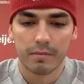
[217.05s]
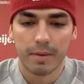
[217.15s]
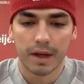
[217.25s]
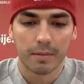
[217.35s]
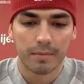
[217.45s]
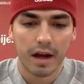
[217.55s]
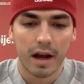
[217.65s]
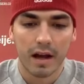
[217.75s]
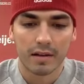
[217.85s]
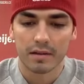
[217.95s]
picking up the
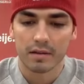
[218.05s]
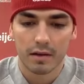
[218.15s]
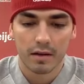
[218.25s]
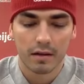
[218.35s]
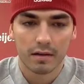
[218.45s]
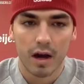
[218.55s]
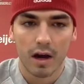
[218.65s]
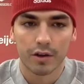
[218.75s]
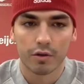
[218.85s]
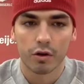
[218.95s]
guys and
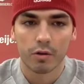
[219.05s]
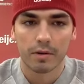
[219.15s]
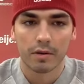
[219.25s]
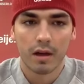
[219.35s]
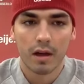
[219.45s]
talking to them. And